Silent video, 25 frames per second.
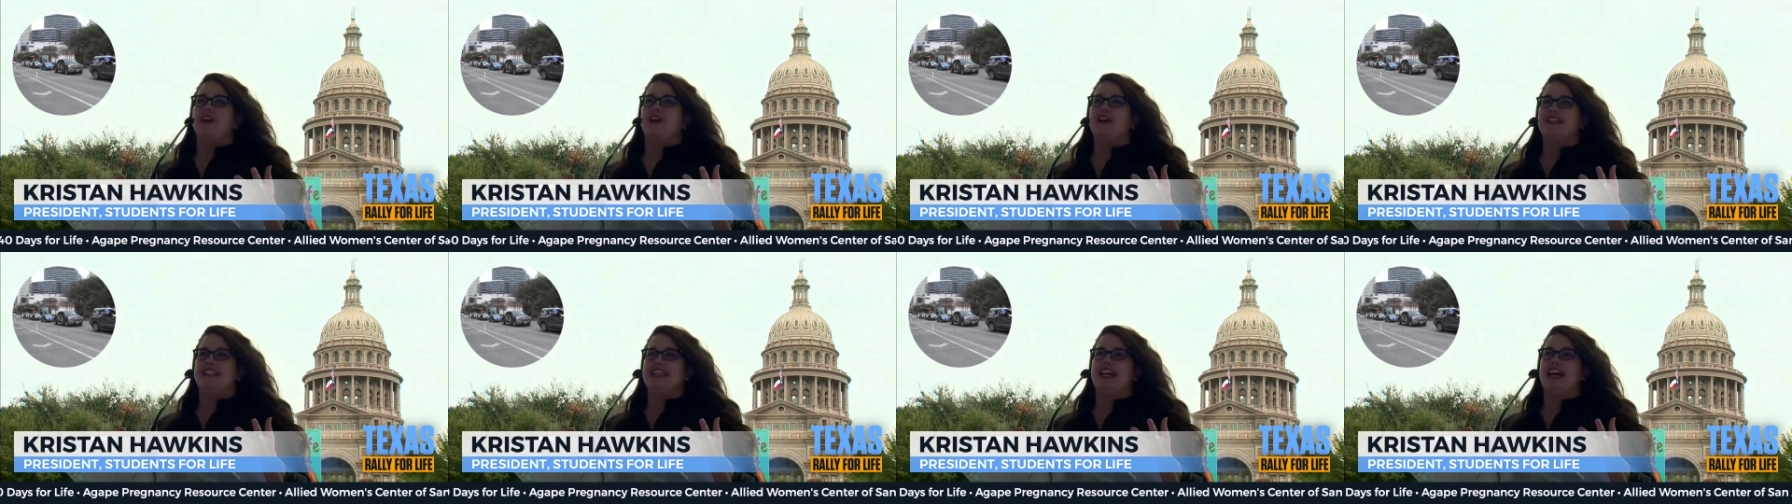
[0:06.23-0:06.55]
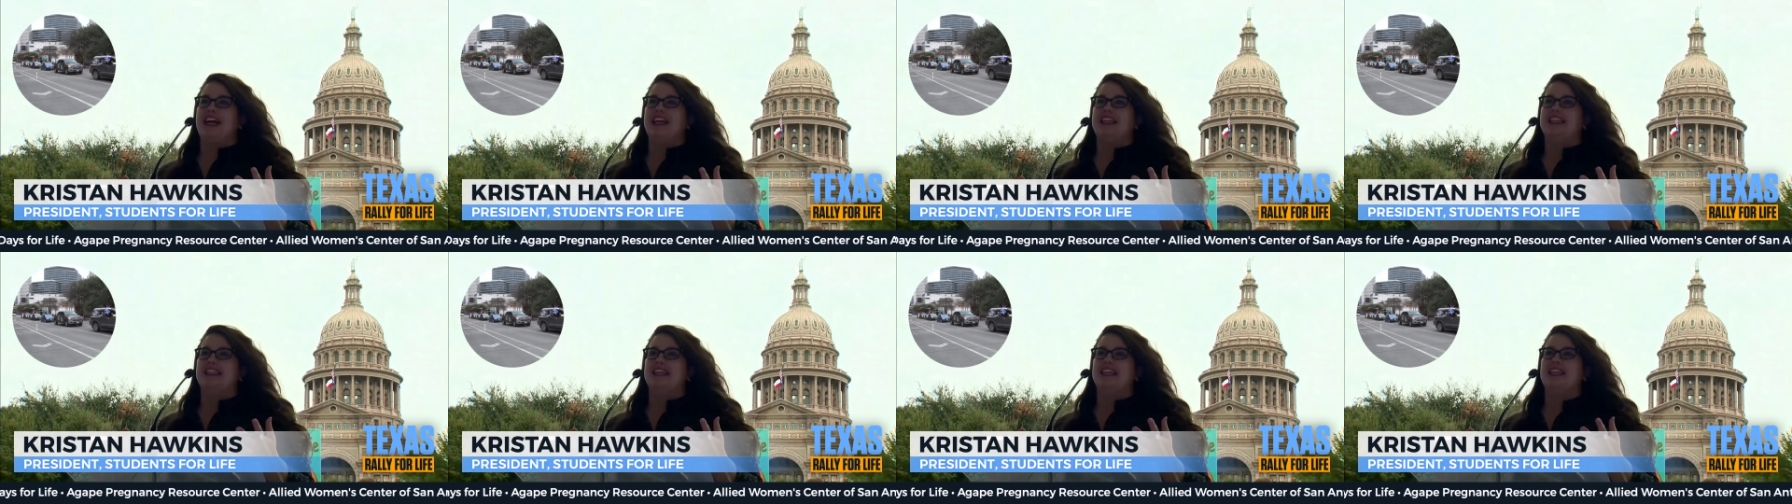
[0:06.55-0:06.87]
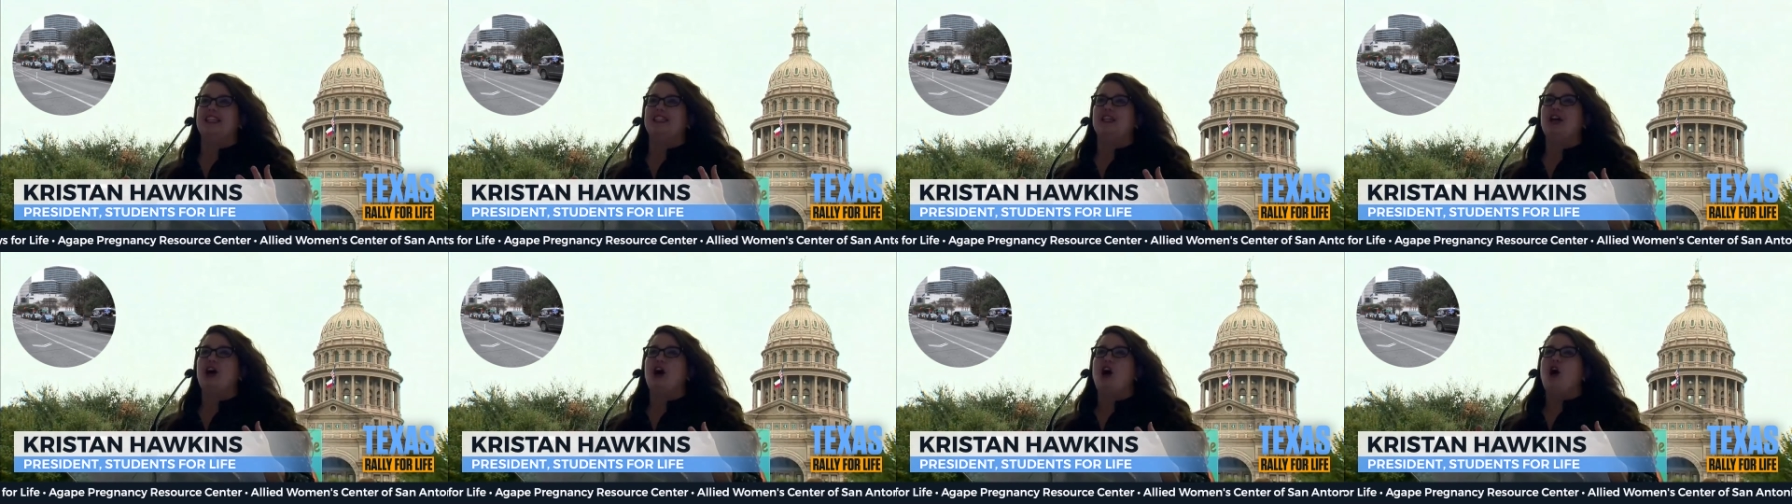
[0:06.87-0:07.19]
in
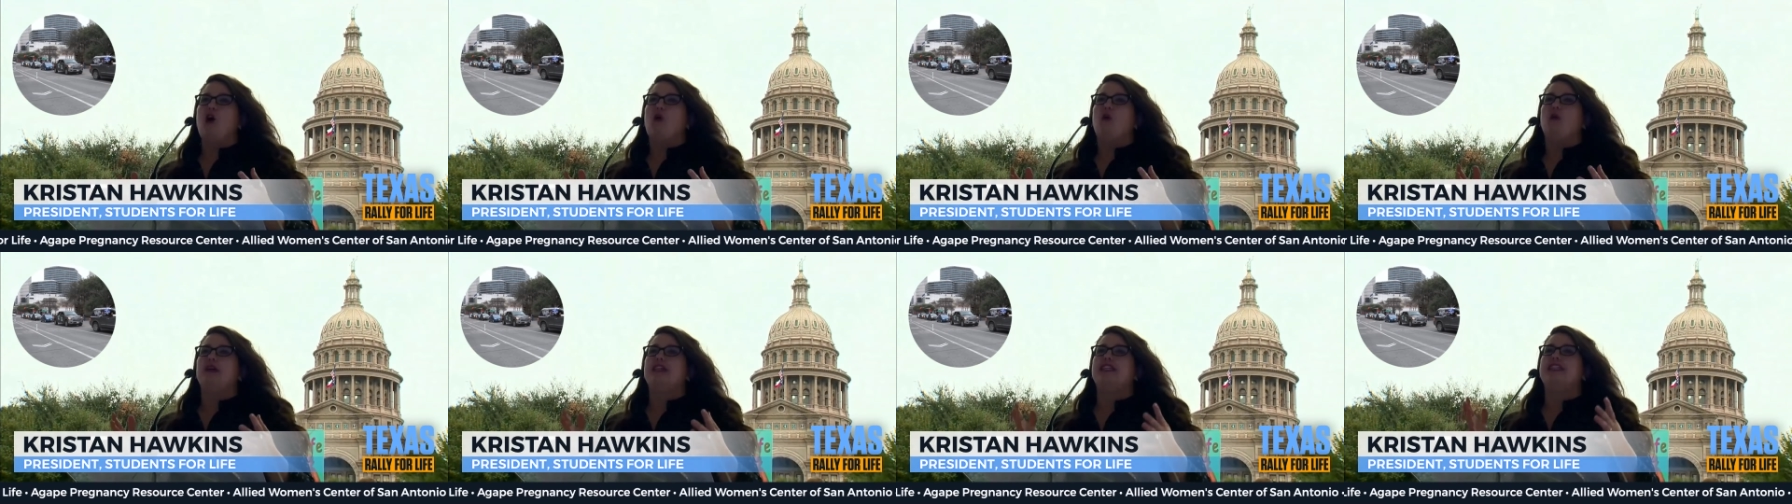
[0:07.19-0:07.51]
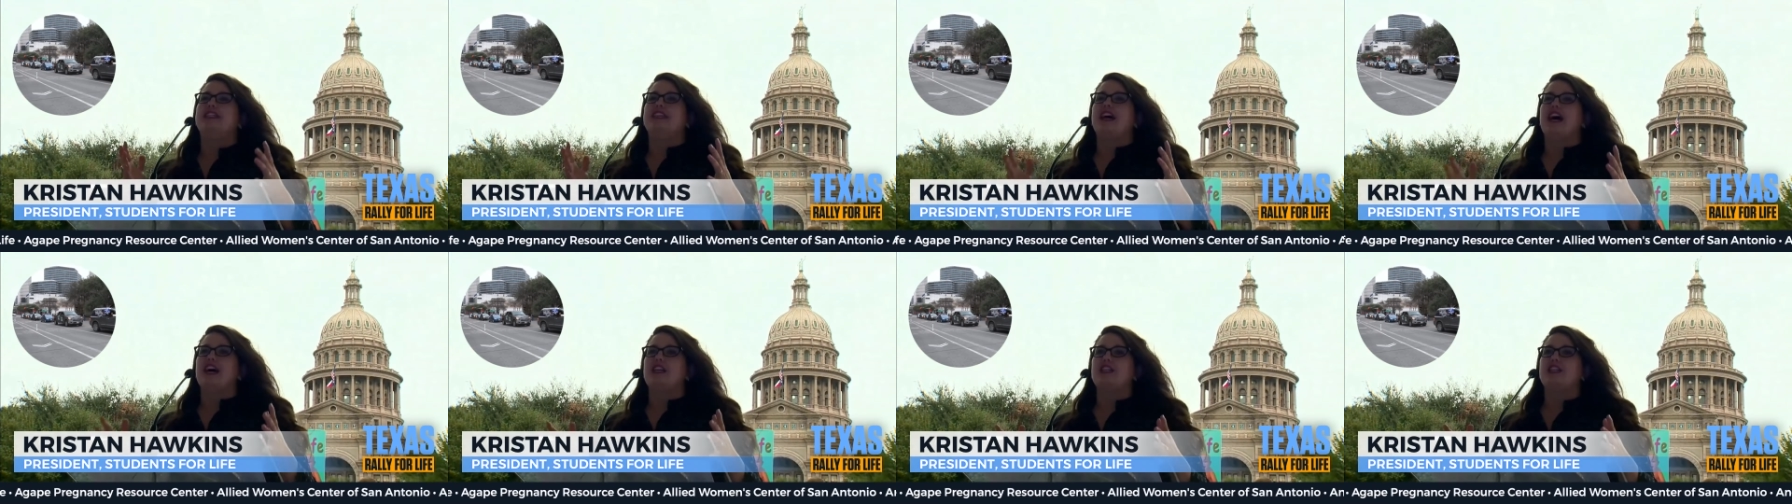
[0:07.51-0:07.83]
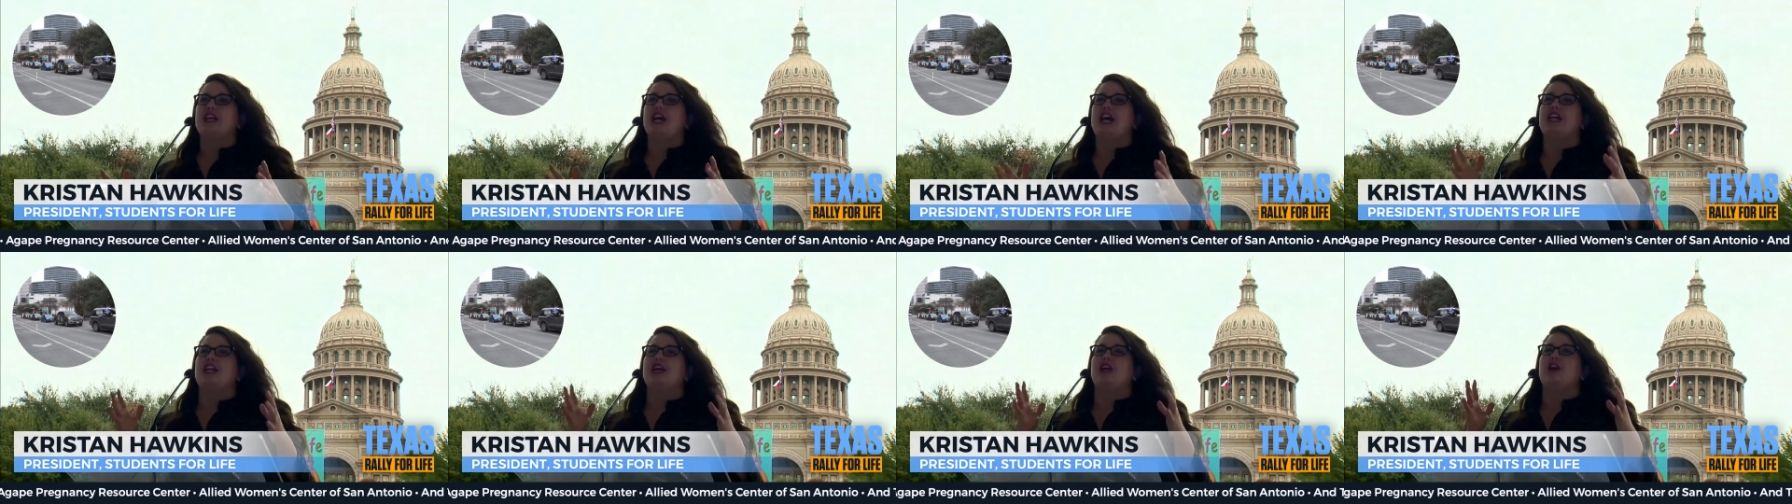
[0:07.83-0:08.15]
Texas with such
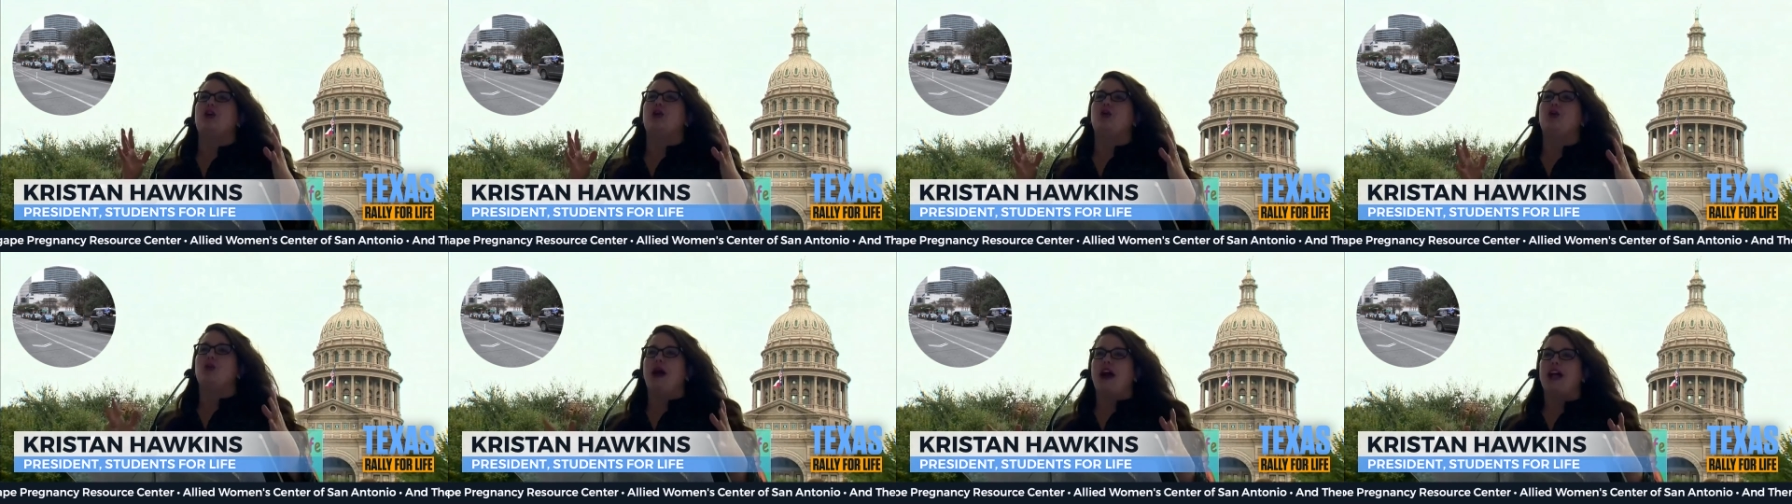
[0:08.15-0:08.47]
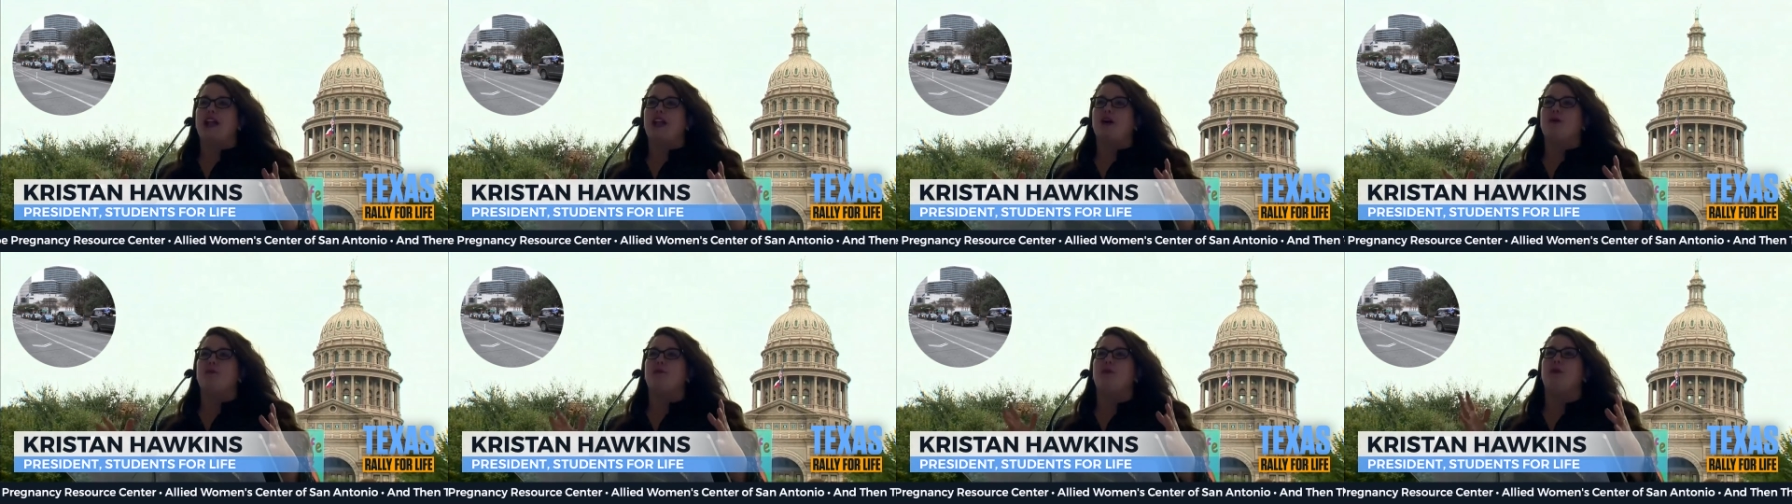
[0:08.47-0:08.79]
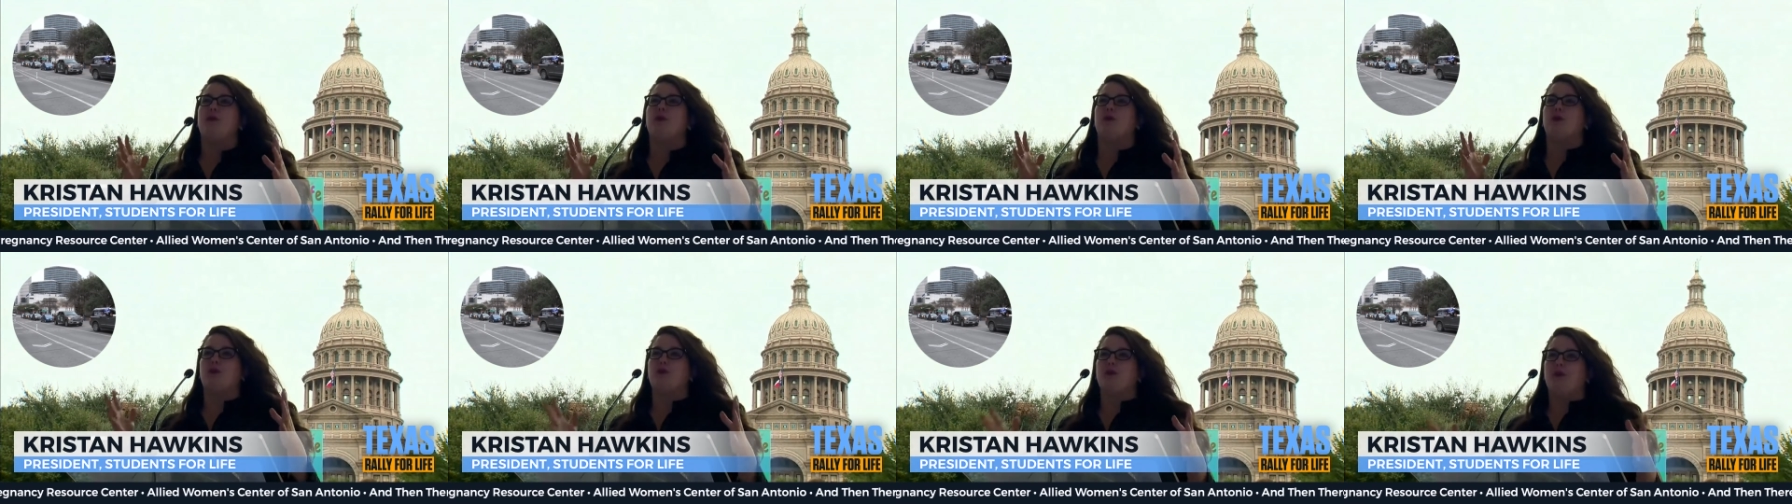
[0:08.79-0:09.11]
an
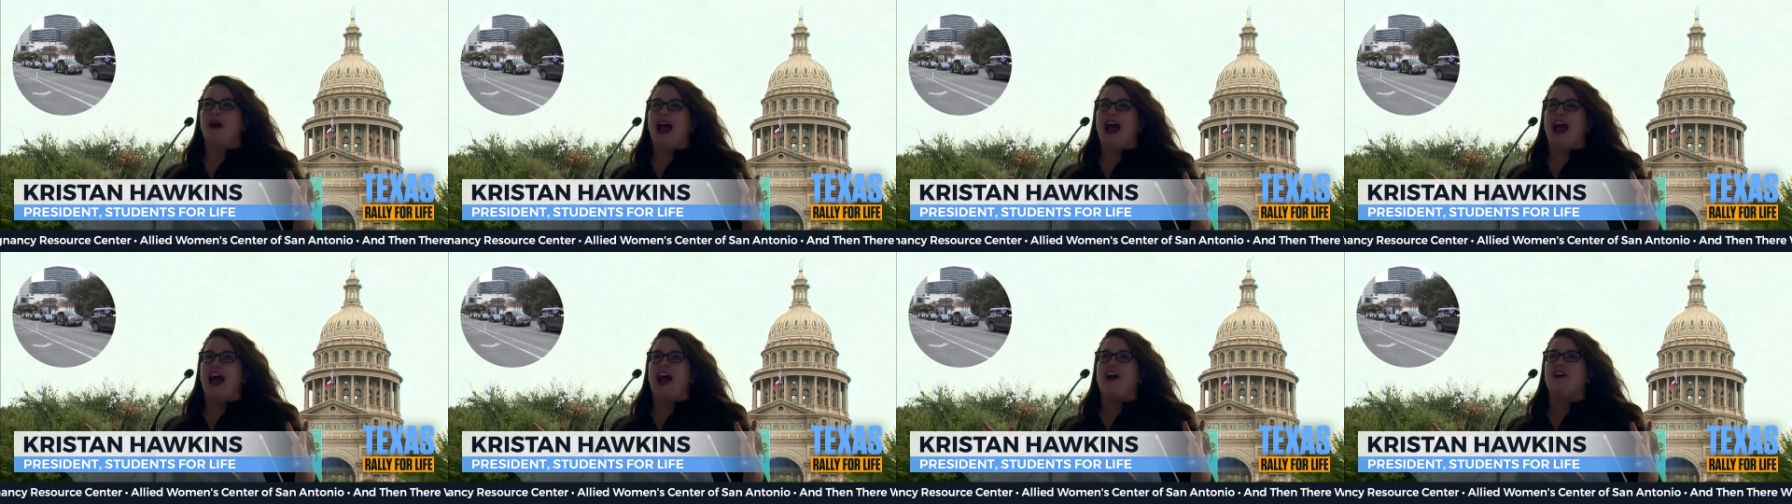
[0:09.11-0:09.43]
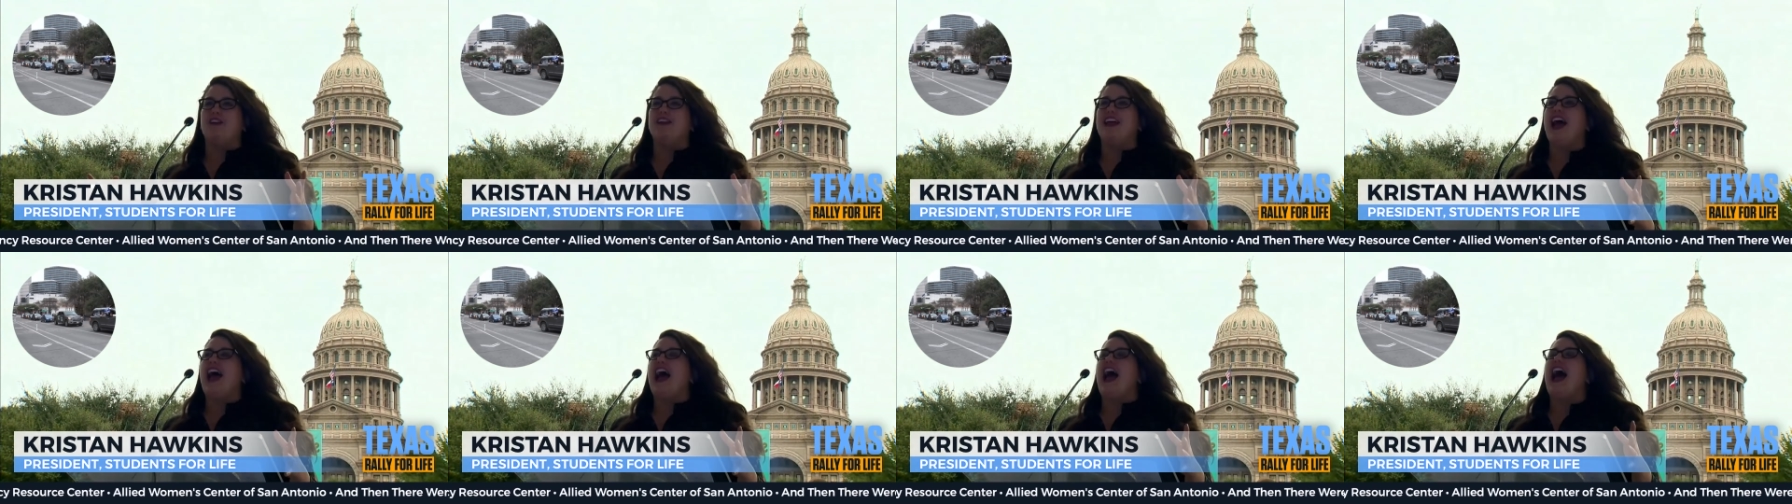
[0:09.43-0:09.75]
incredible crowd.